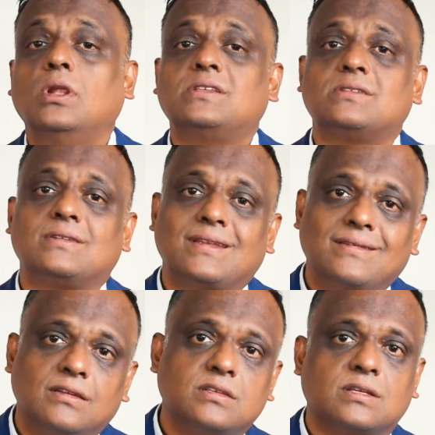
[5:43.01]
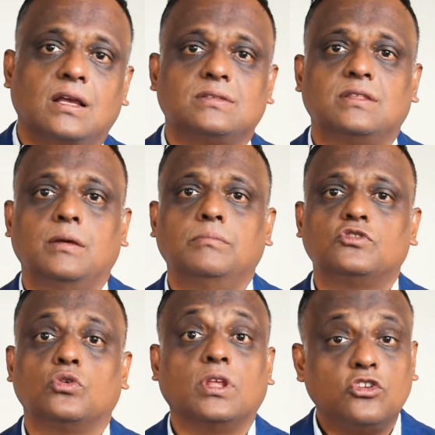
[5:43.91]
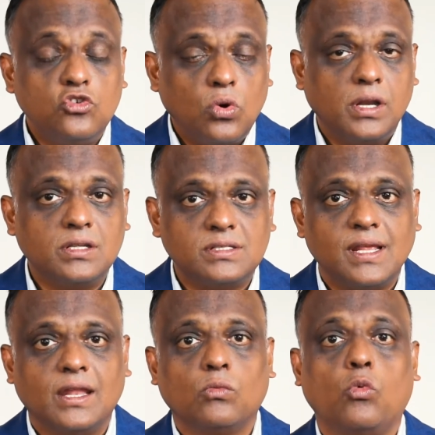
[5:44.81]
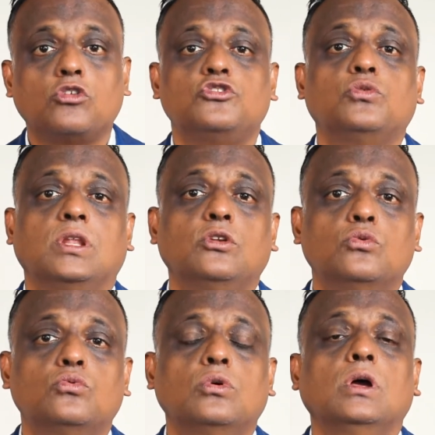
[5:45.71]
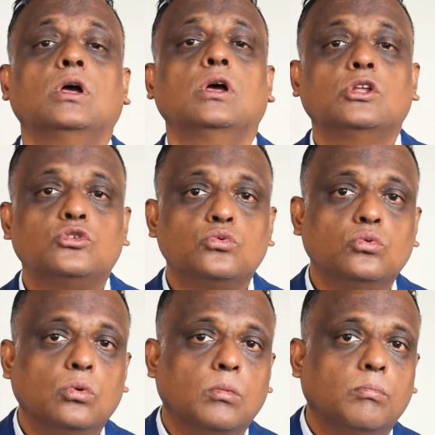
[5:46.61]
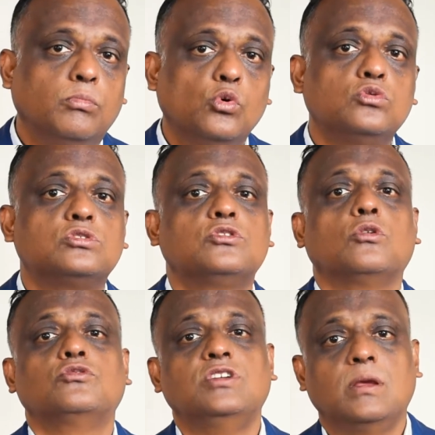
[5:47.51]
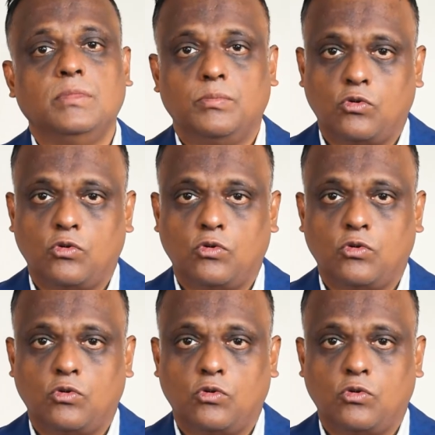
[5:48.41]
let's discuss them so that you understand what you can do to boost your GMB